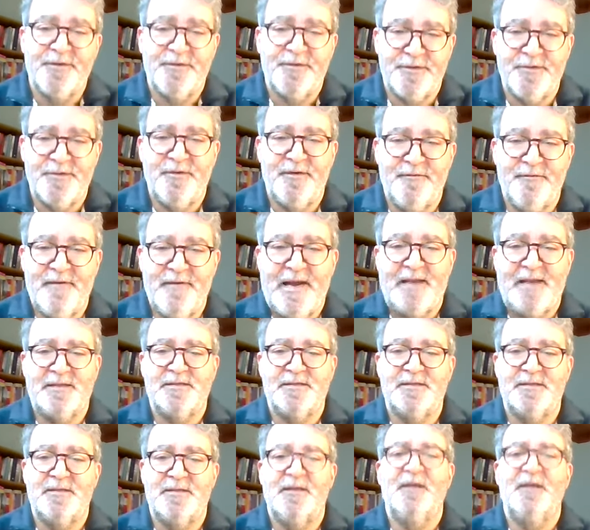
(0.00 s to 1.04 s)
to
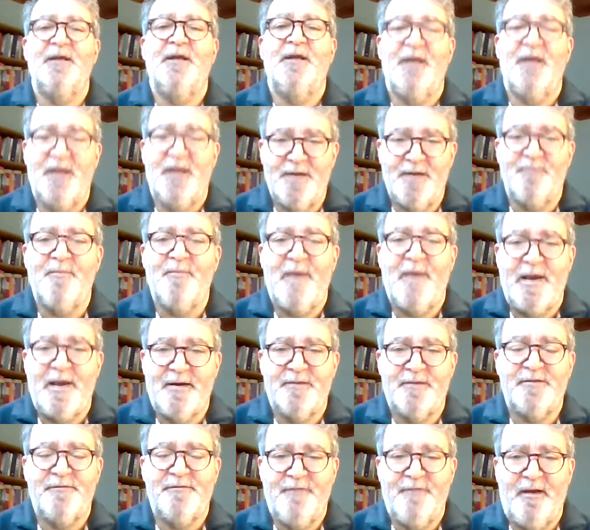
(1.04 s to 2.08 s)
invest in better
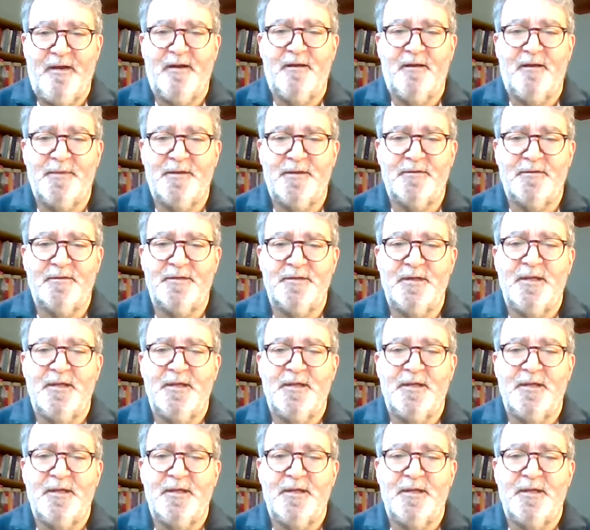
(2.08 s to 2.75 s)
development